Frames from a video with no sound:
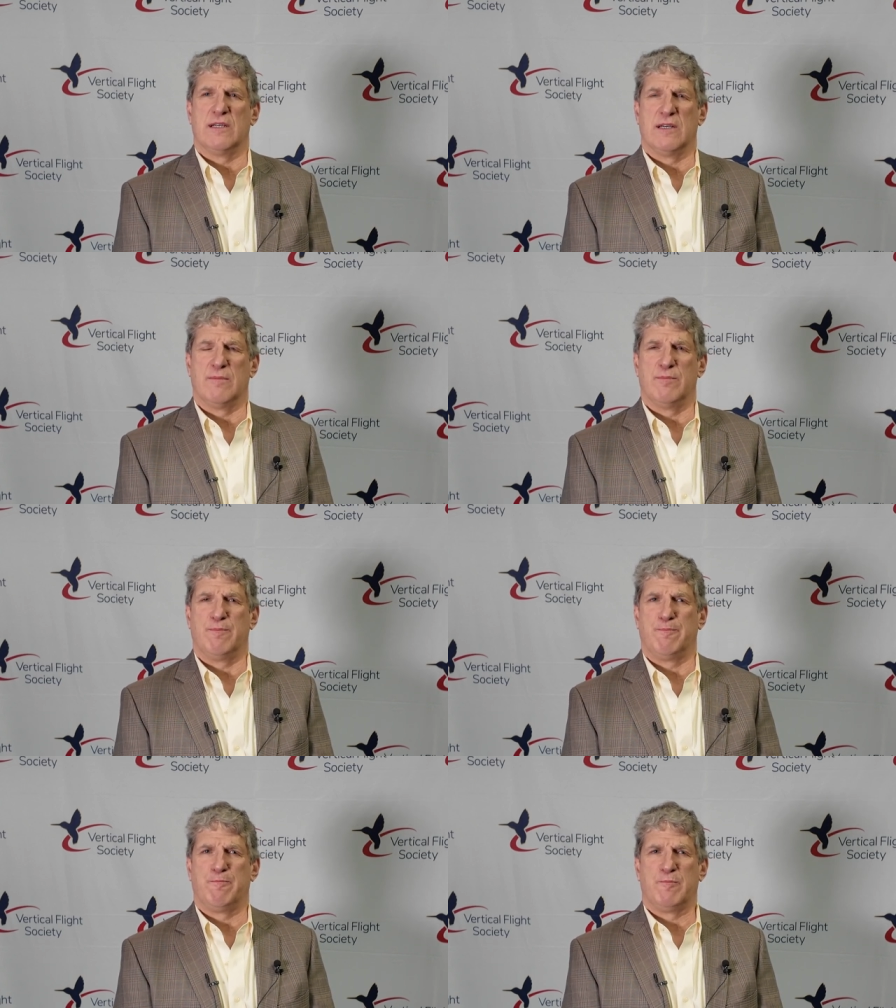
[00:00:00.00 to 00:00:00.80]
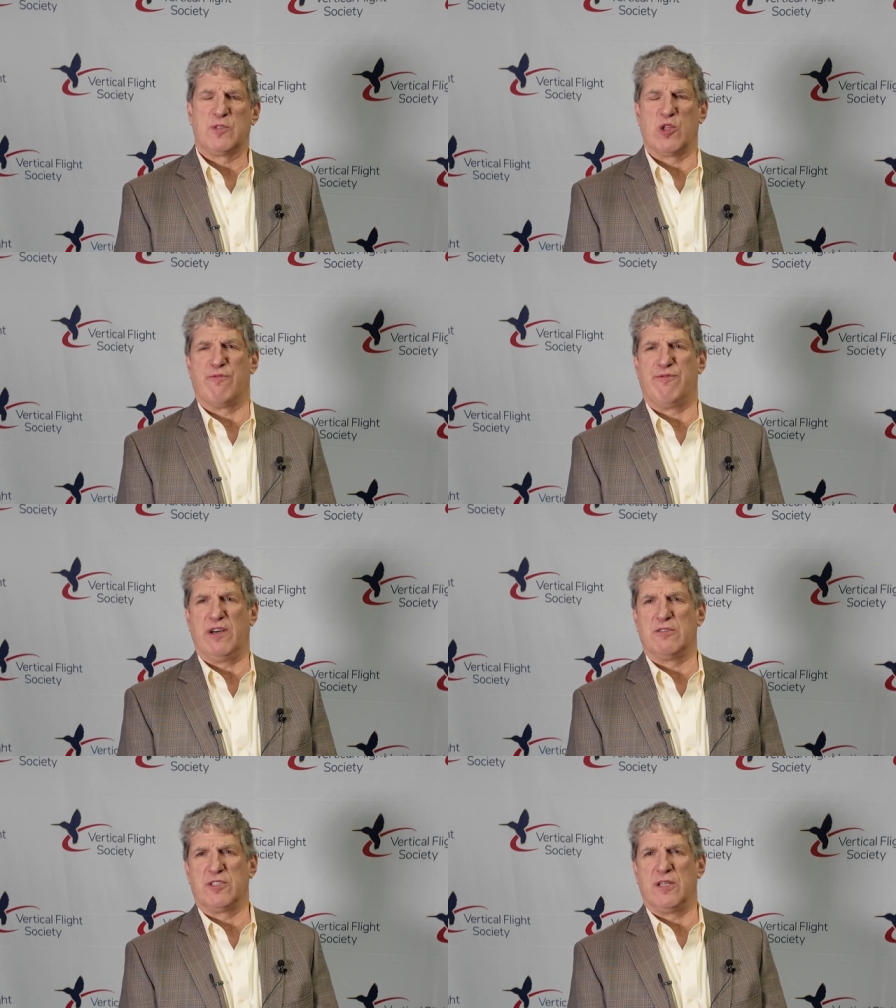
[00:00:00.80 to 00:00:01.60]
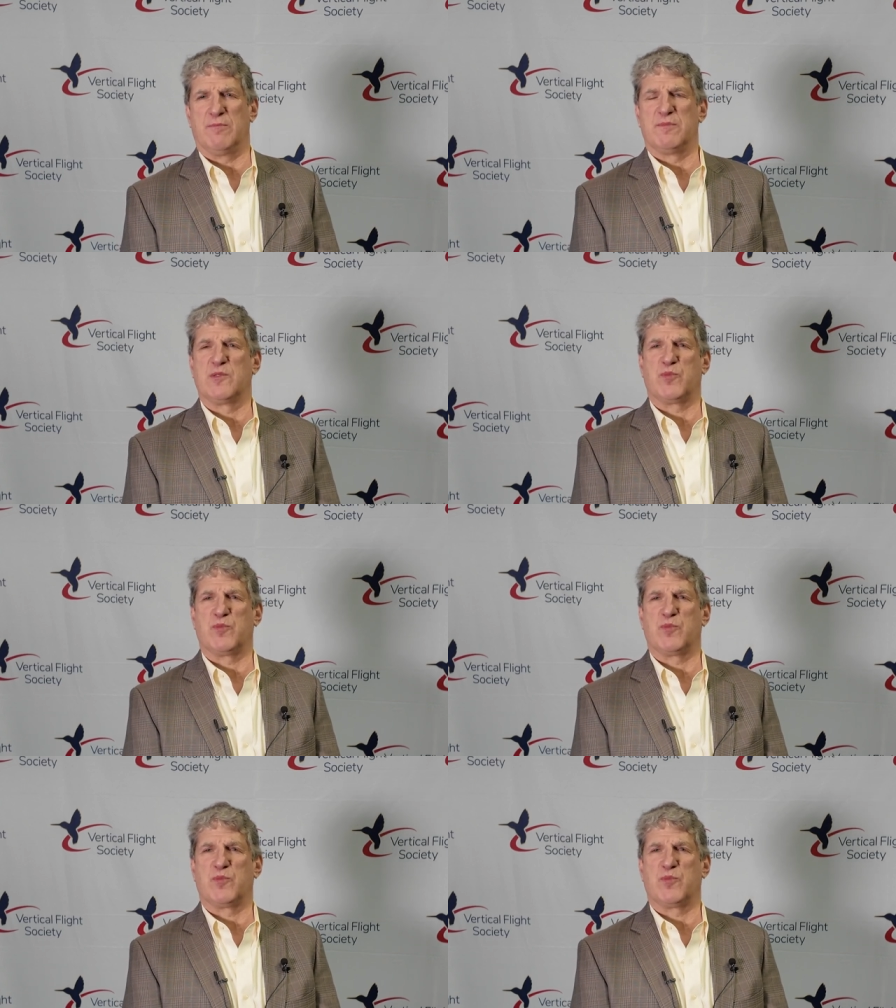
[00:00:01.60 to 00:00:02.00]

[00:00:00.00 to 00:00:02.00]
Um, so the fellowship's